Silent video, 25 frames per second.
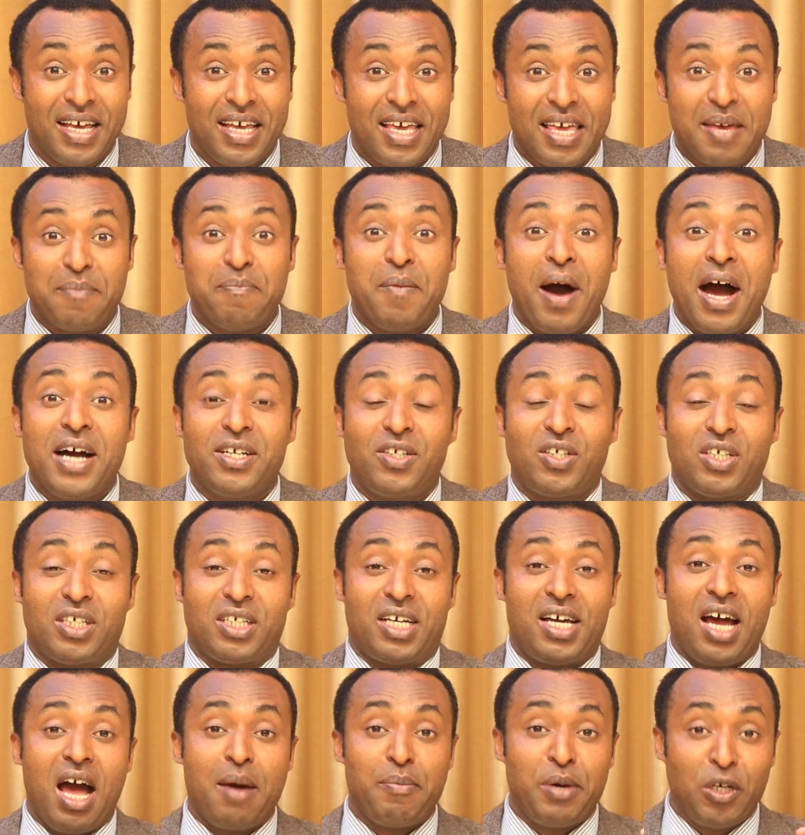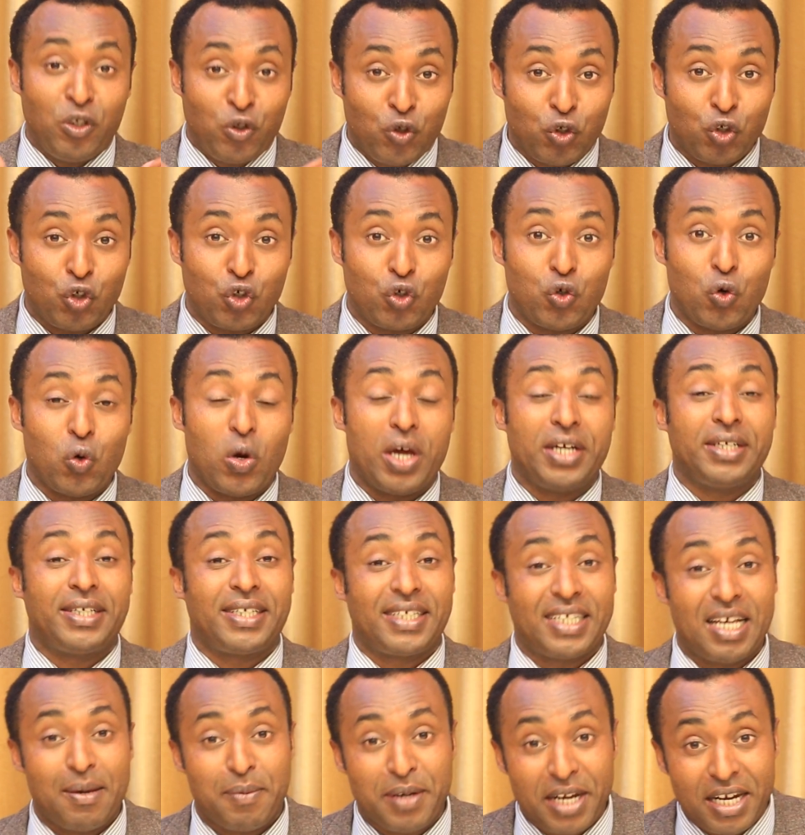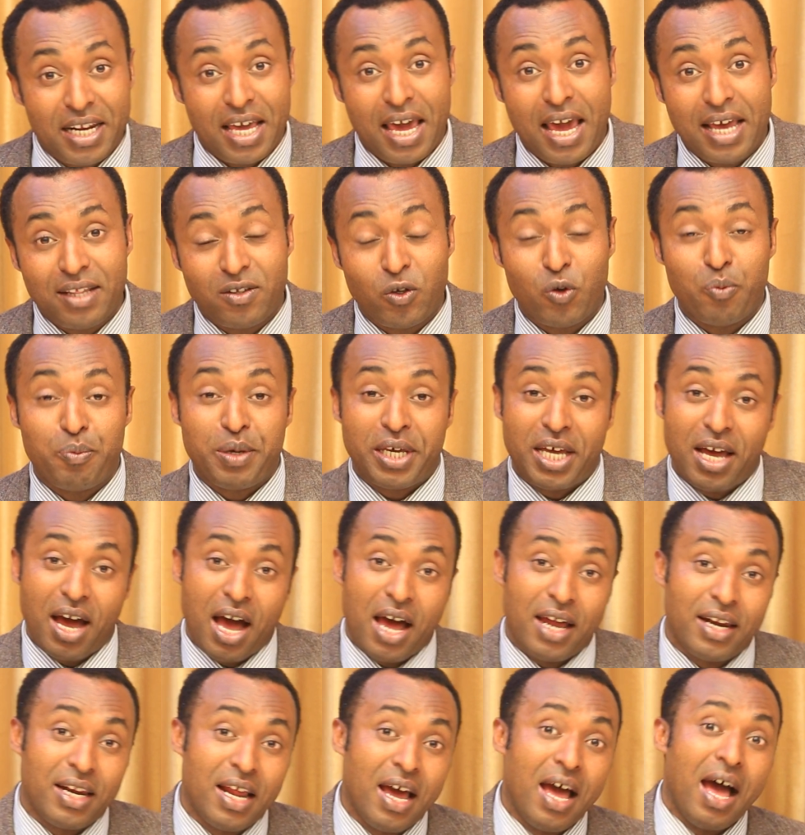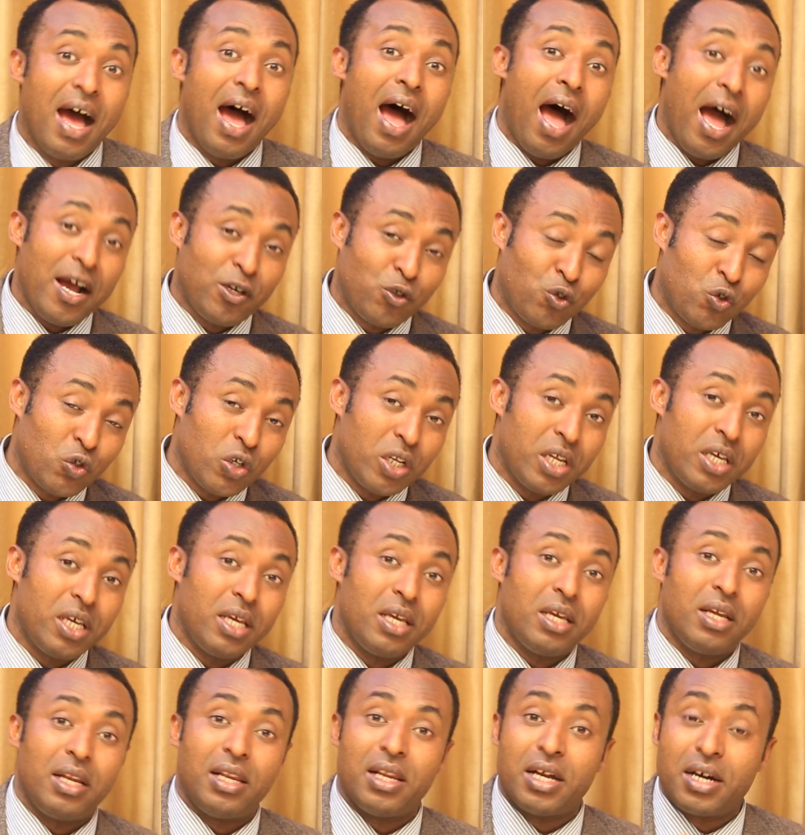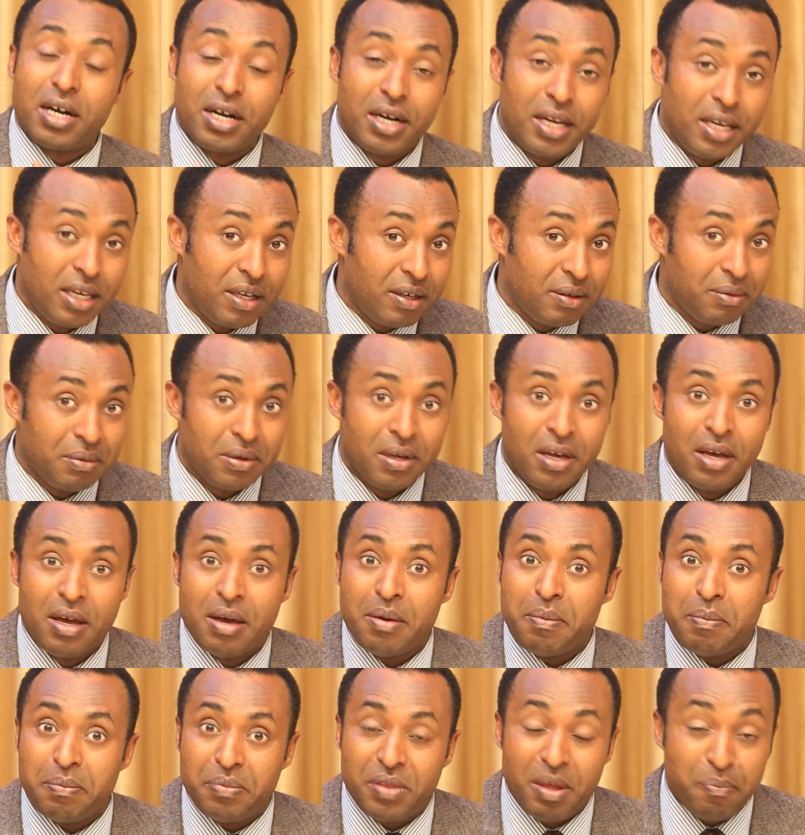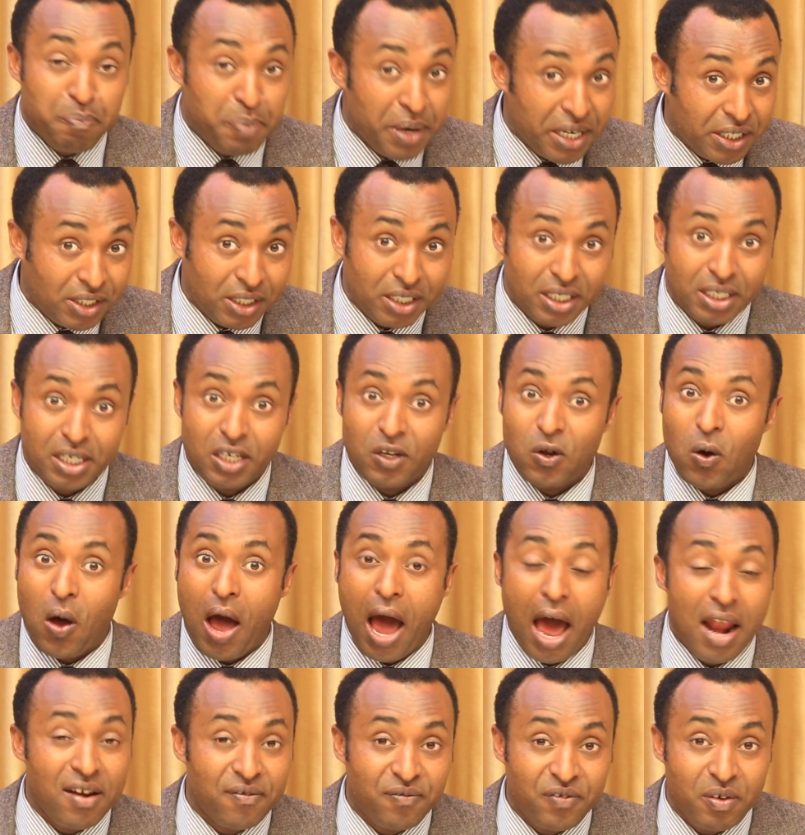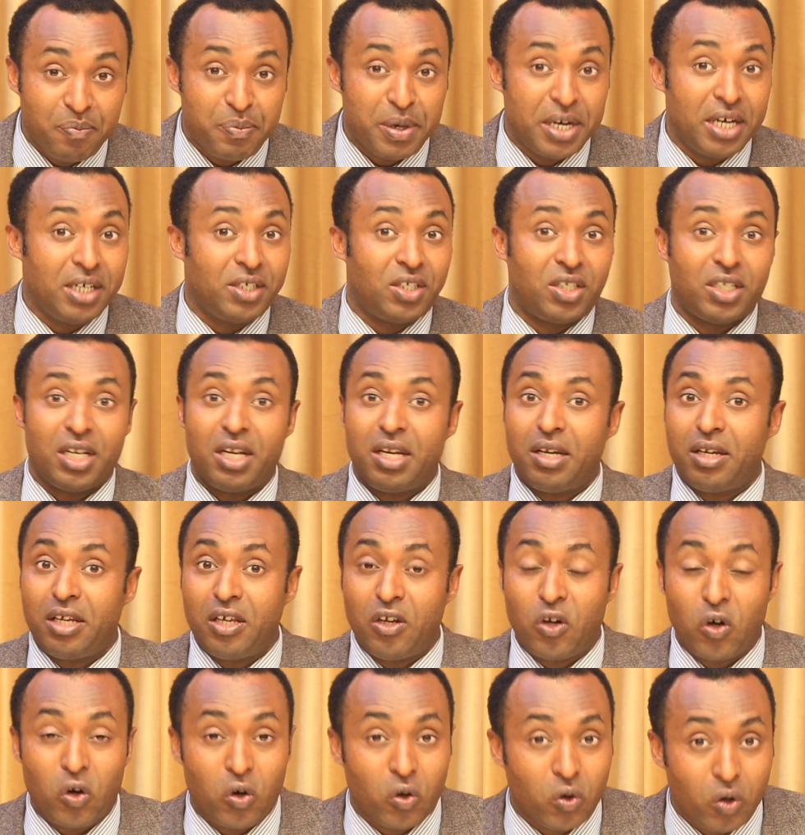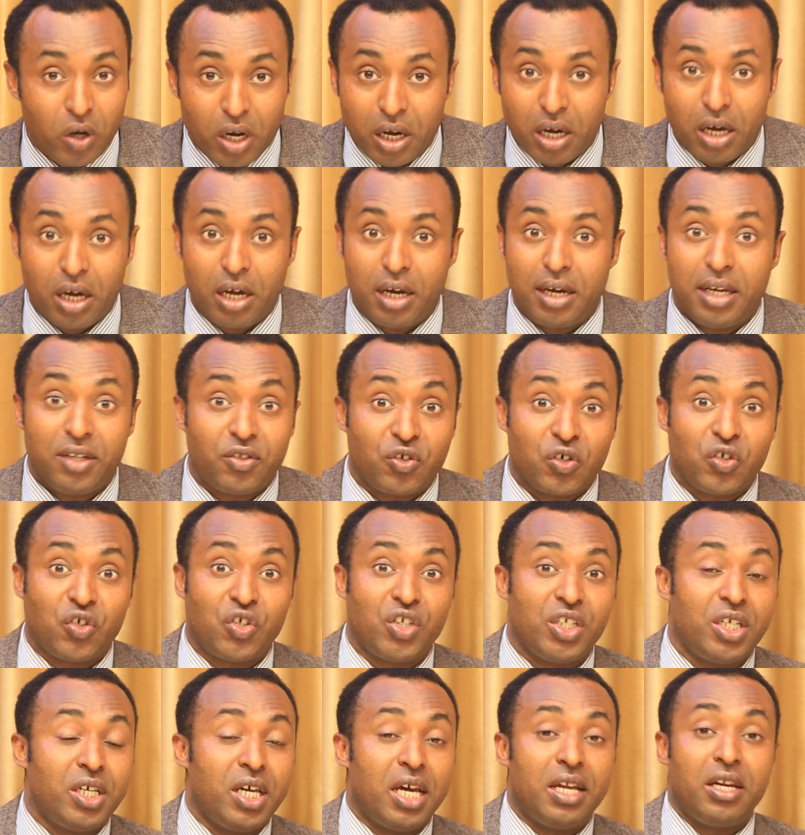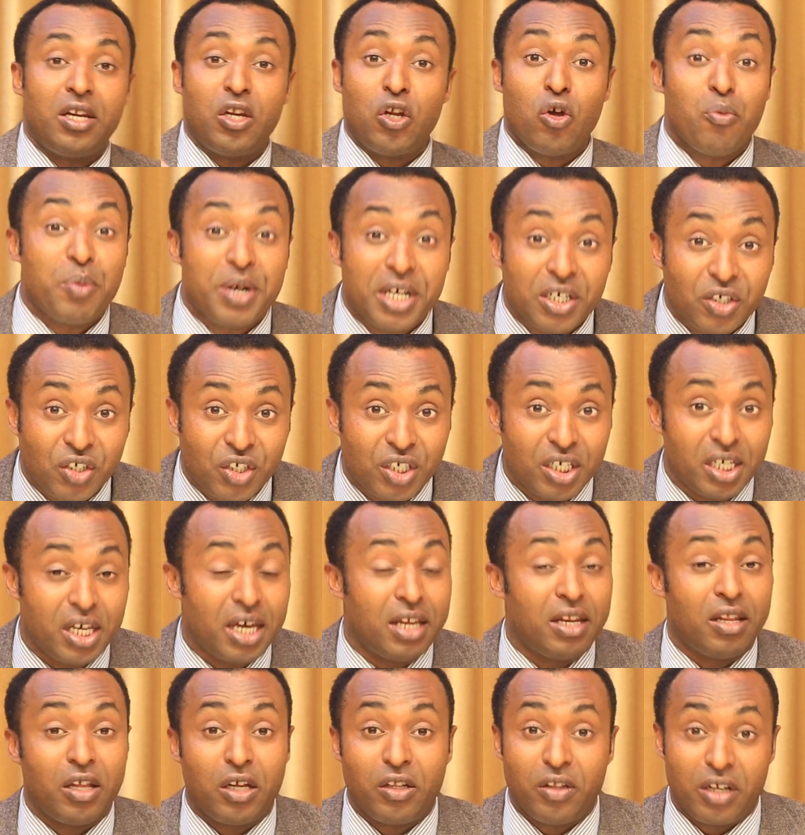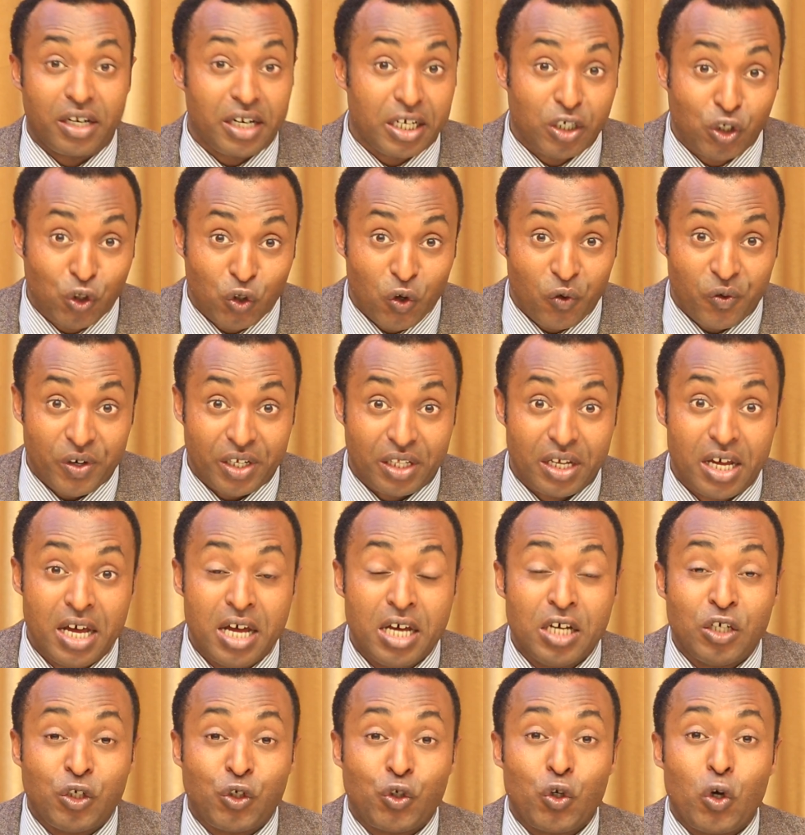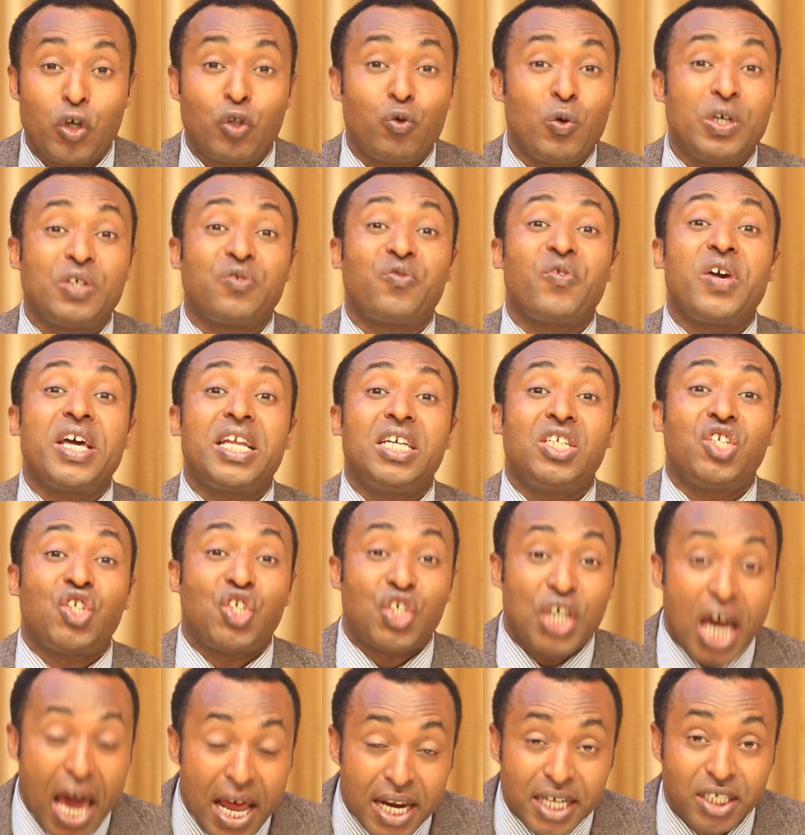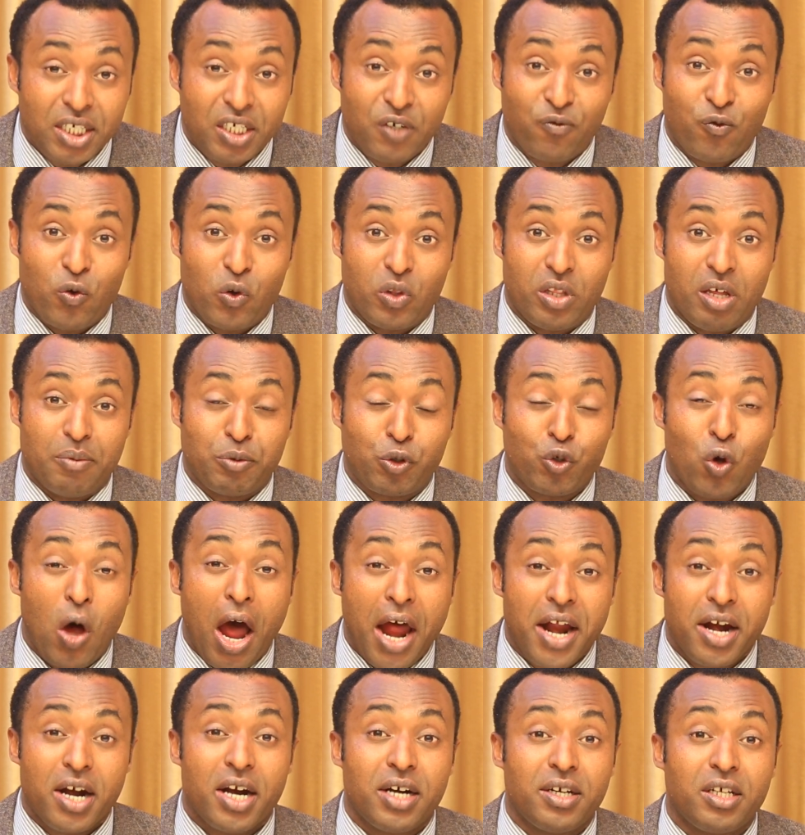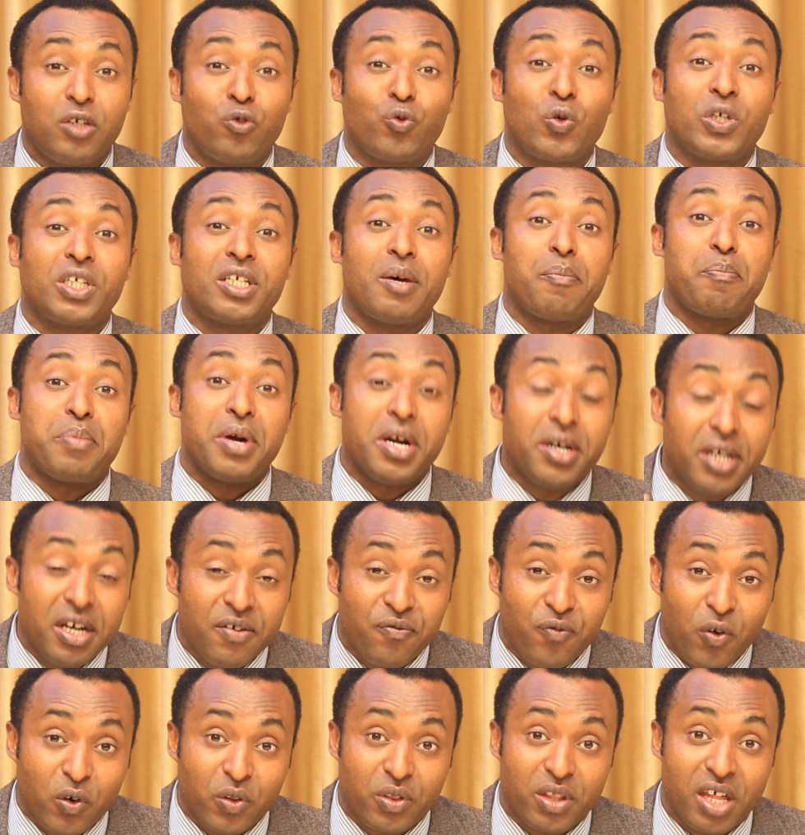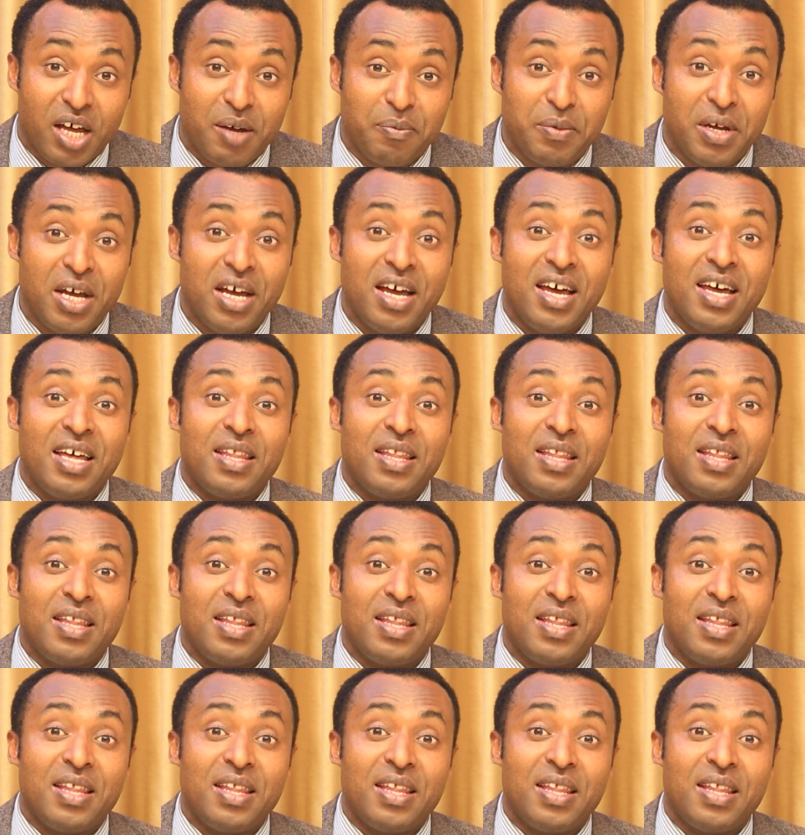Imagine coming to school and 7 and 8, you began actually learning the basic, alphabets and, literacy and numeracy and the rest of it. So it was very challenging for them. So I heard it was a burden for them.